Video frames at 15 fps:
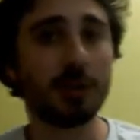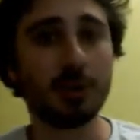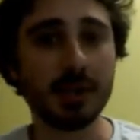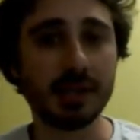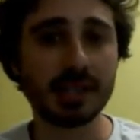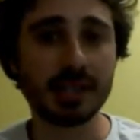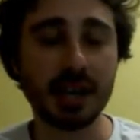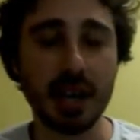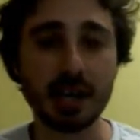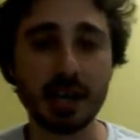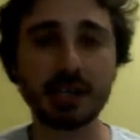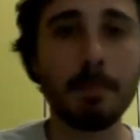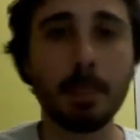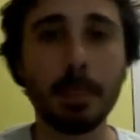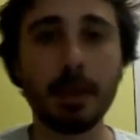to
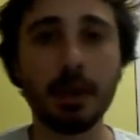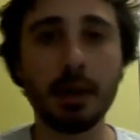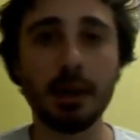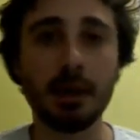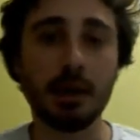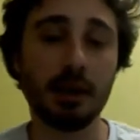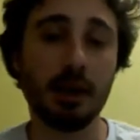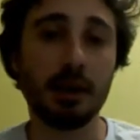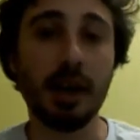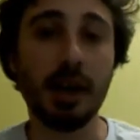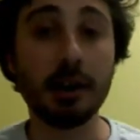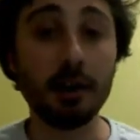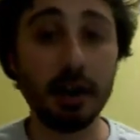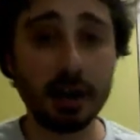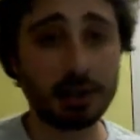discuss the
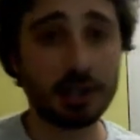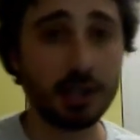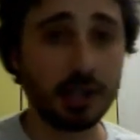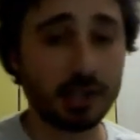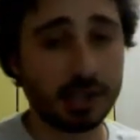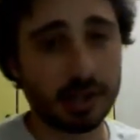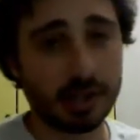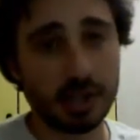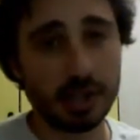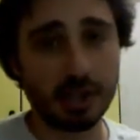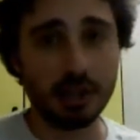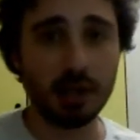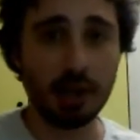directions in